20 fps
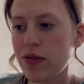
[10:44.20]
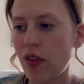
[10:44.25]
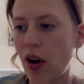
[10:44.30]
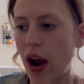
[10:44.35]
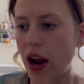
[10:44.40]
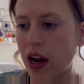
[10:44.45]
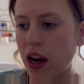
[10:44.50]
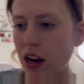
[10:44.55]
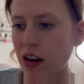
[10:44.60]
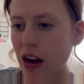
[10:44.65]

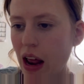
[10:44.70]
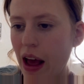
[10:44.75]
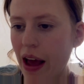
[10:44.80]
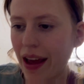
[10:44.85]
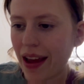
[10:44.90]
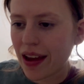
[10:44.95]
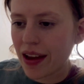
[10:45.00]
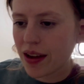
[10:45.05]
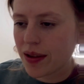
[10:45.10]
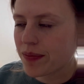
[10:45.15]
Friday
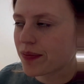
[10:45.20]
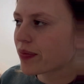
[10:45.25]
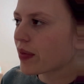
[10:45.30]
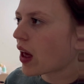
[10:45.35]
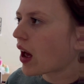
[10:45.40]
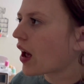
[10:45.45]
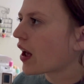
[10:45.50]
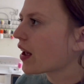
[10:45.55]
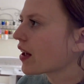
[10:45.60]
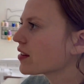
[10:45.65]
night.
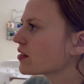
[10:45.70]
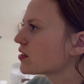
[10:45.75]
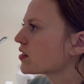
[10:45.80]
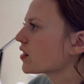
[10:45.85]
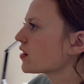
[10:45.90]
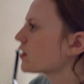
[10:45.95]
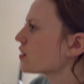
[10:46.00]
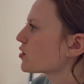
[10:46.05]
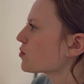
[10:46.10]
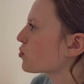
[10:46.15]
I had
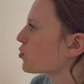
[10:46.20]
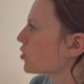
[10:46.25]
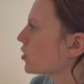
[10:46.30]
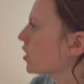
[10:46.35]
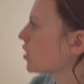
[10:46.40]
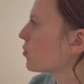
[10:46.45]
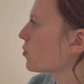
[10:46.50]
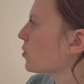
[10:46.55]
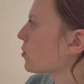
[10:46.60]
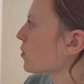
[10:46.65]
said this
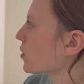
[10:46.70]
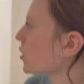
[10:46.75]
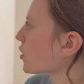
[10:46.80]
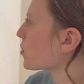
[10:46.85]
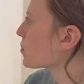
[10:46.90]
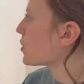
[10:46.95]
morning we were going to be